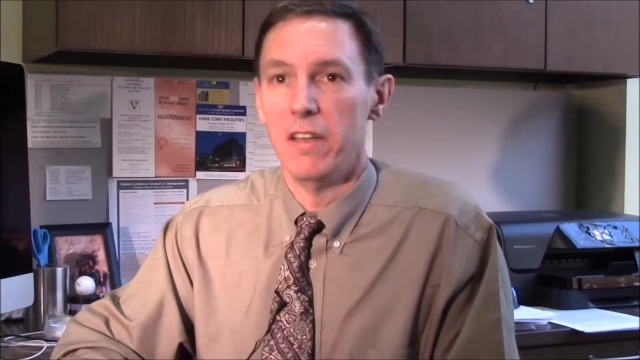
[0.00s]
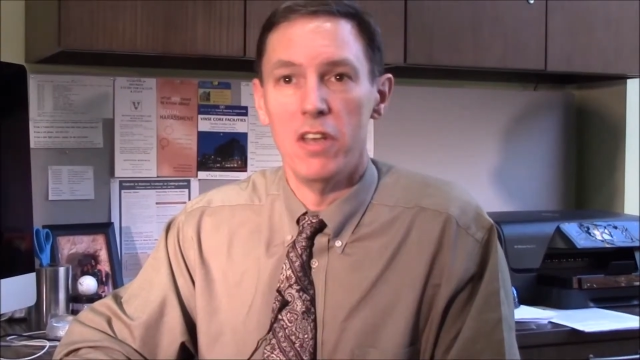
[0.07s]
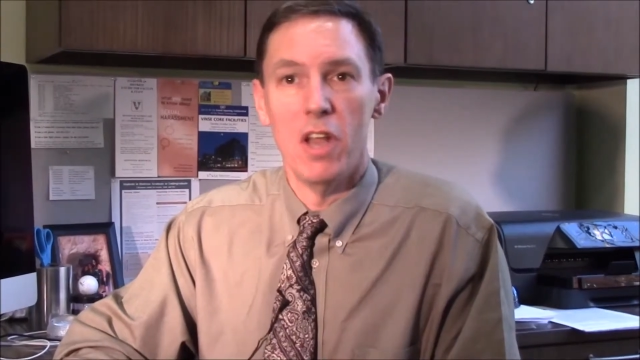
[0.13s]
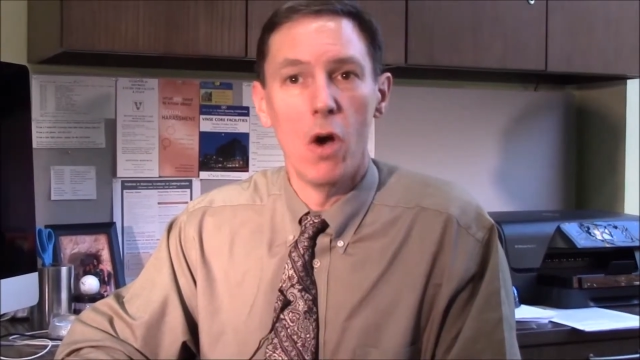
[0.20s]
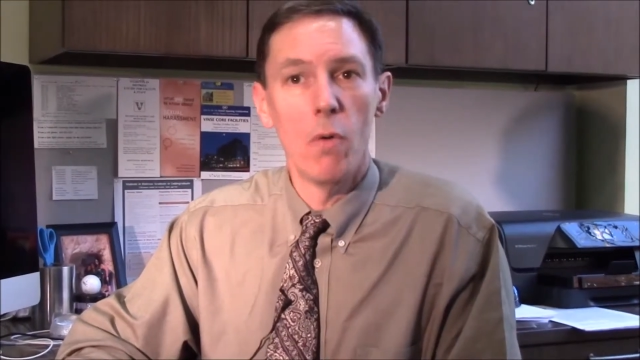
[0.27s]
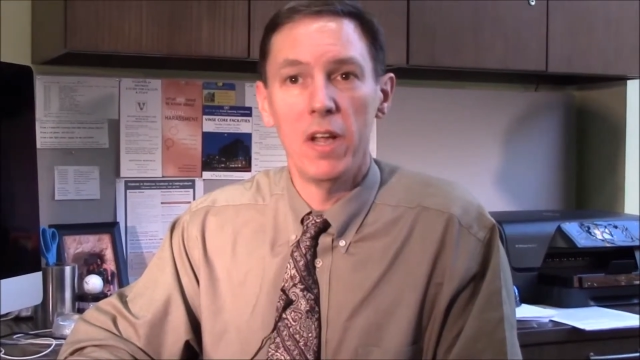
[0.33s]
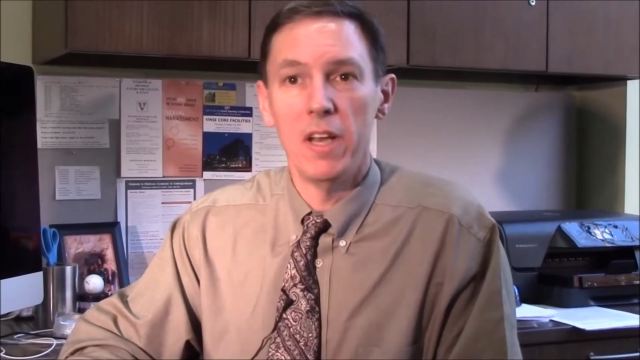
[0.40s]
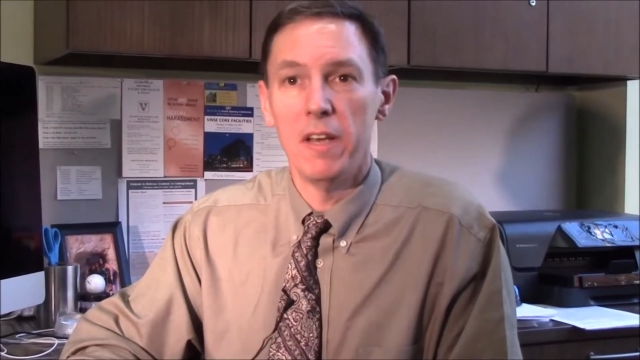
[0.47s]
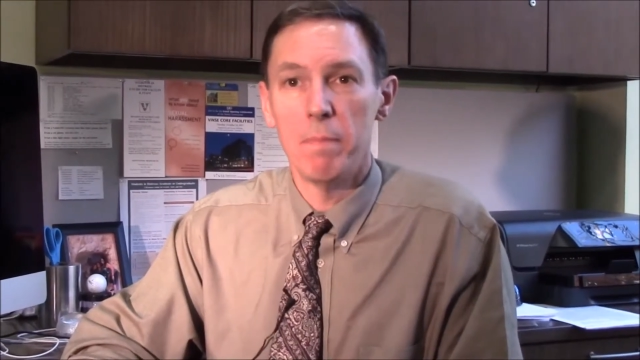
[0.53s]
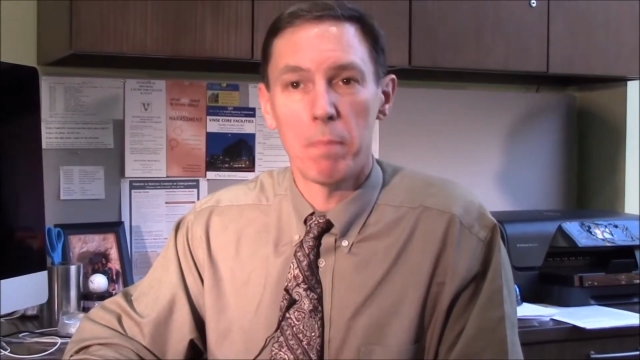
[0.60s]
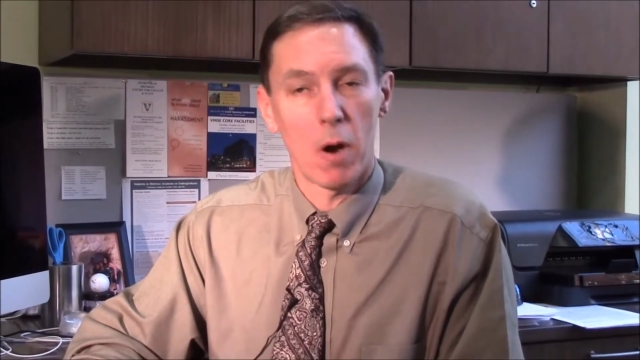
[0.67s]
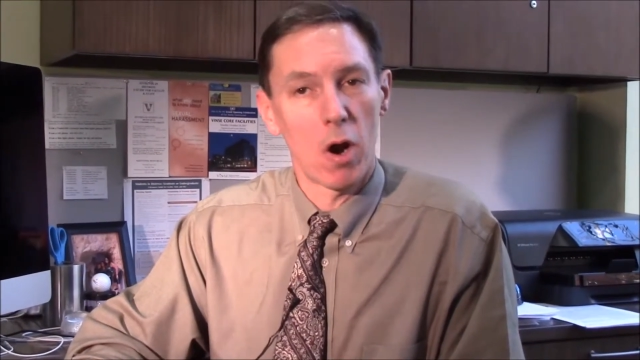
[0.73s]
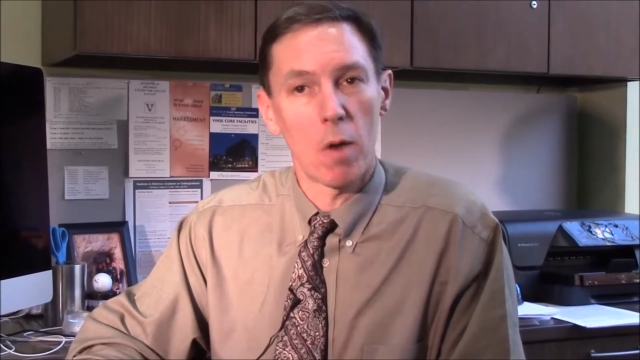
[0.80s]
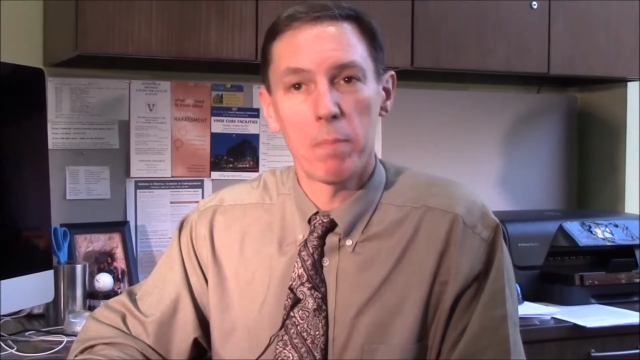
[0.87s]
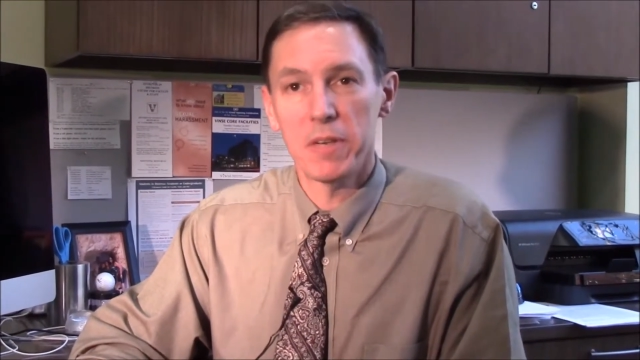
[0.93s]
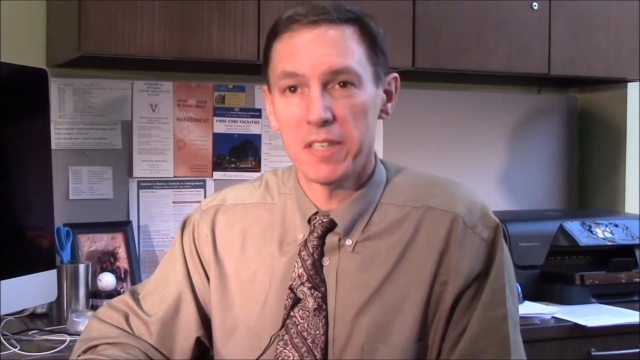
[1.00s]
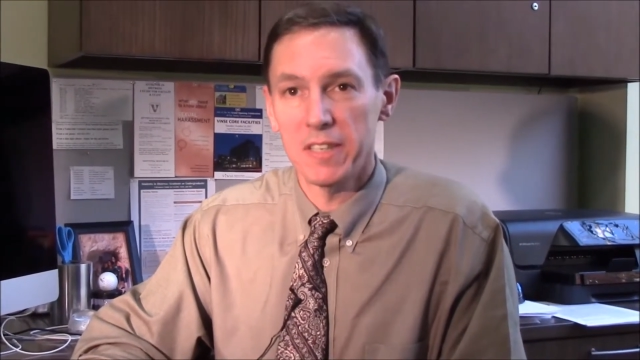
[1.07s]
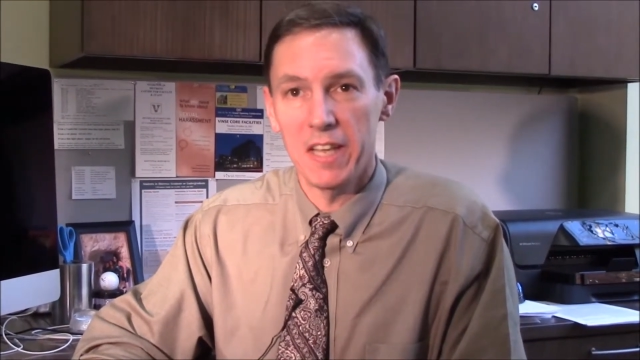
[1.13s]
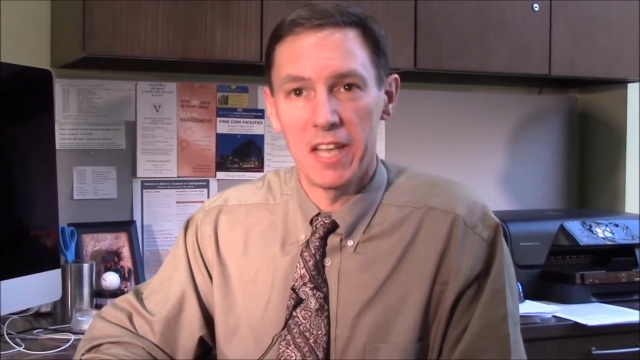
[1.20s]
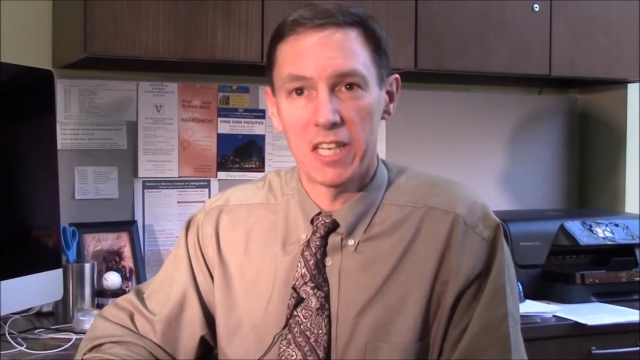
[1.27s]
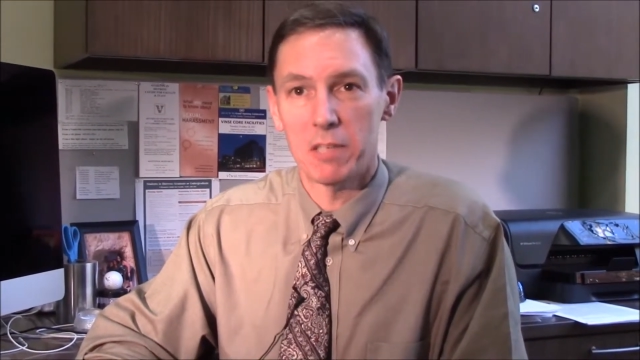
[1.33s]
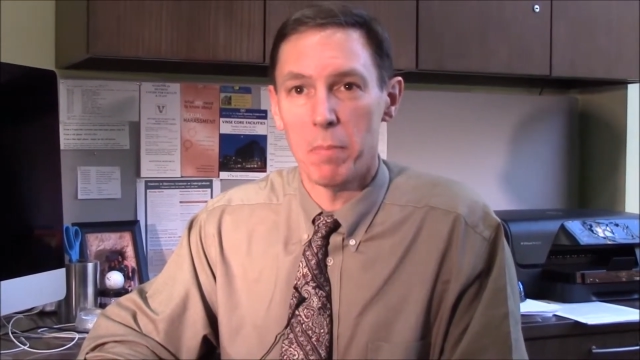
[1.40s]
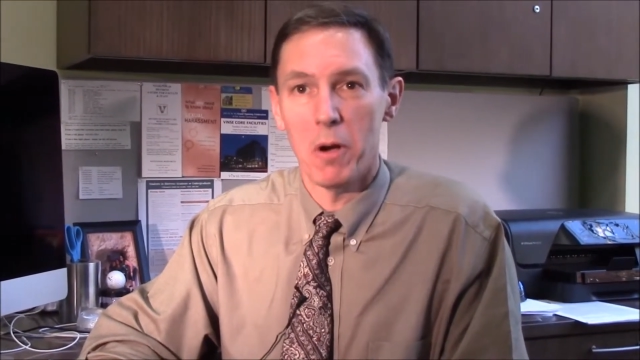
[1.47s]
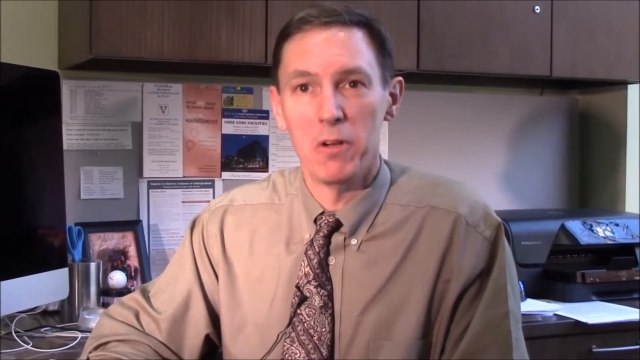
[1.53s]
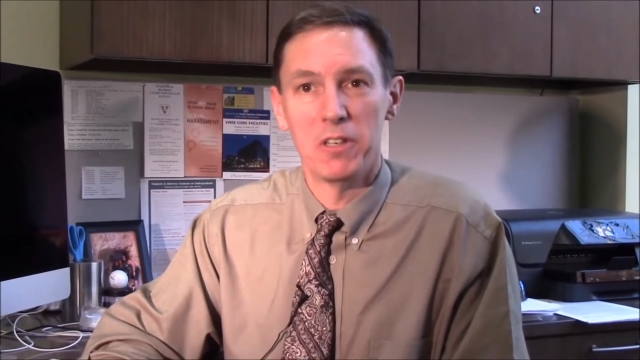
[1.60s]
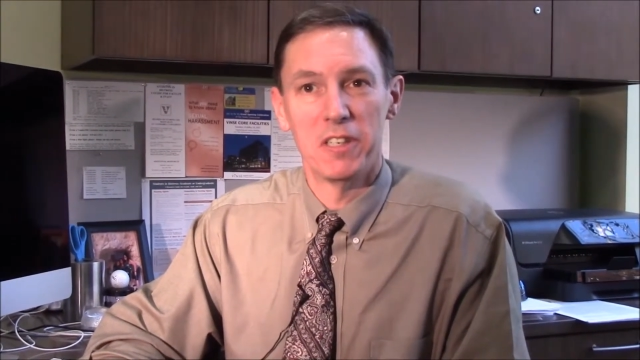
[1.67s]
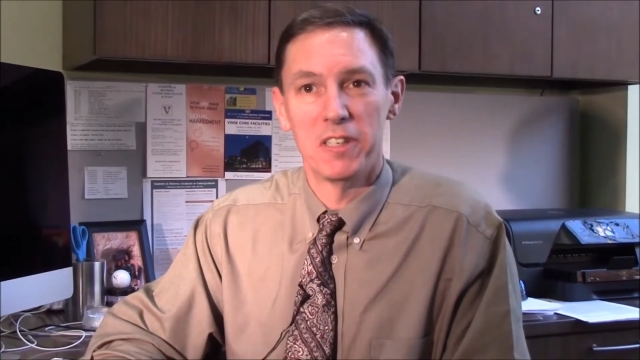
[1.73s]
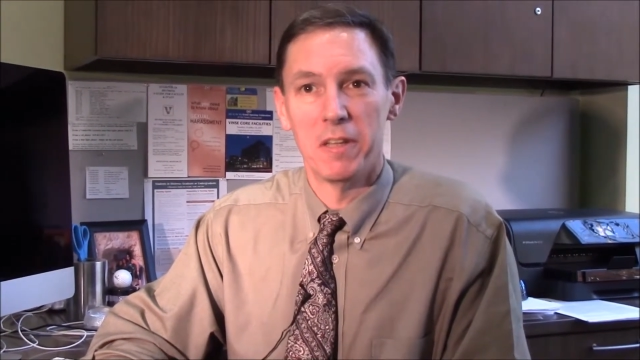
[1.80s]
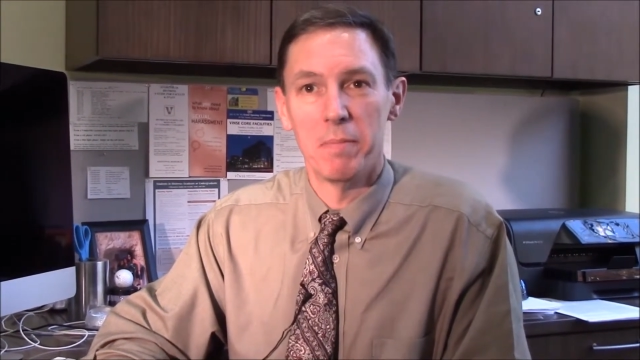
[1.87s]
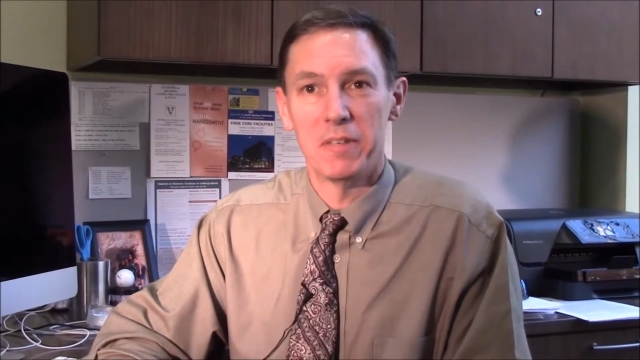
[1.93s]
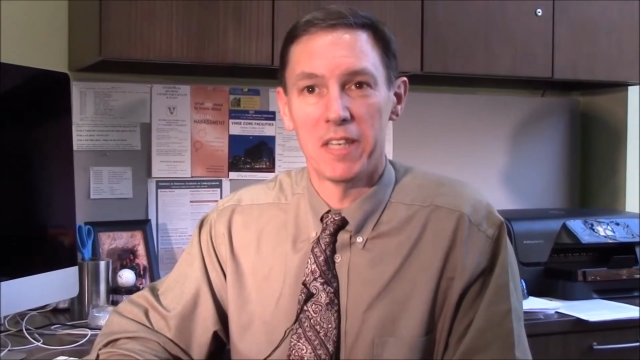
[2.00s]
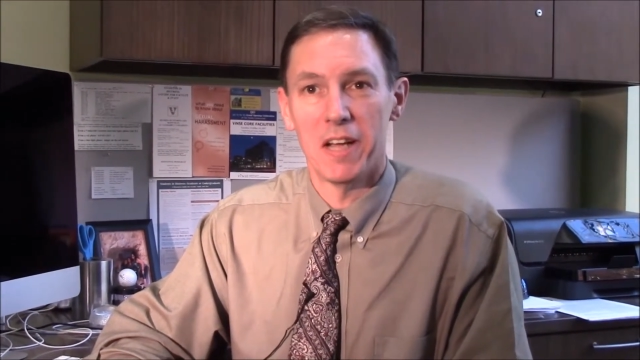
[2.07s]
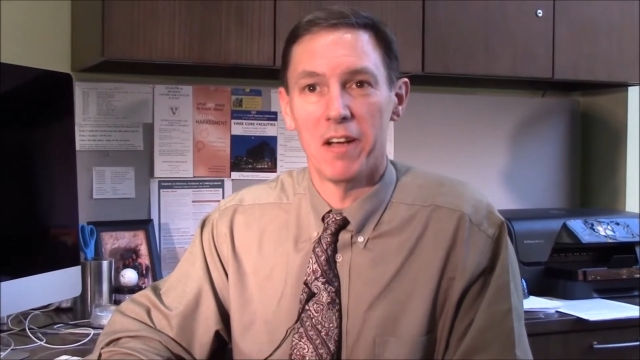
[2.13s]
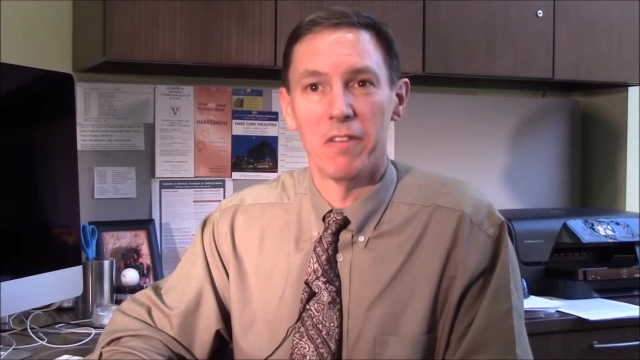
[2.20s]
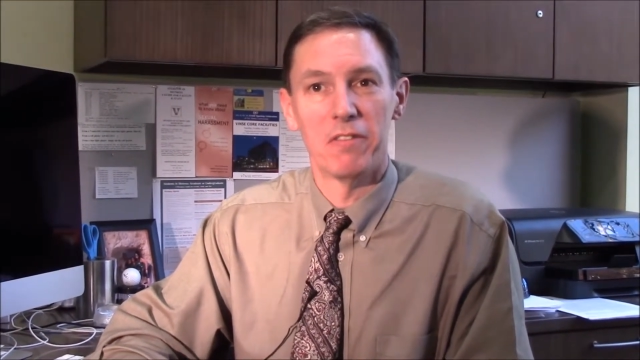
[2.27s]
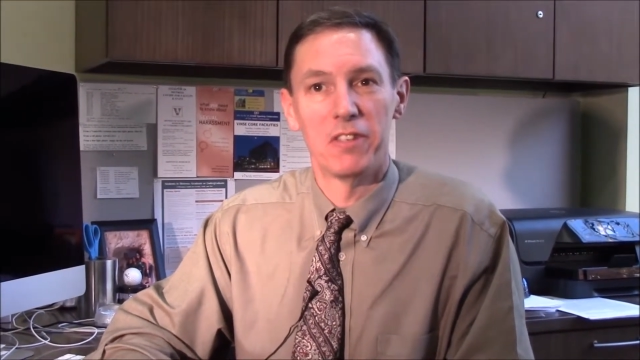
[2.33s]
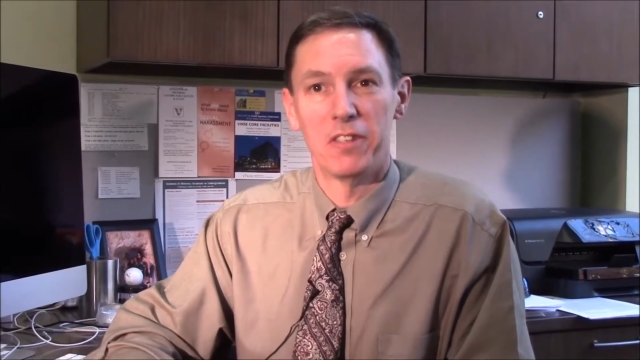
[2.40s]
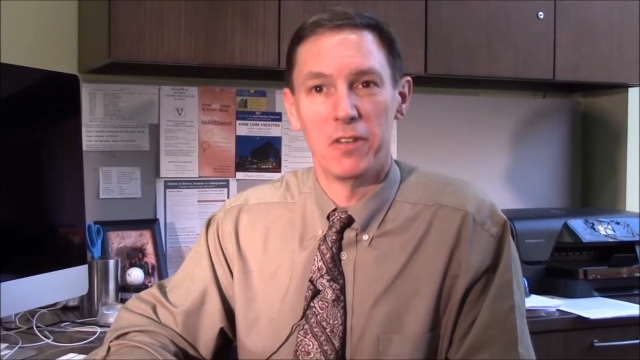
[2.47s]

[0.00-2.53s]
No one purposely exposes themselves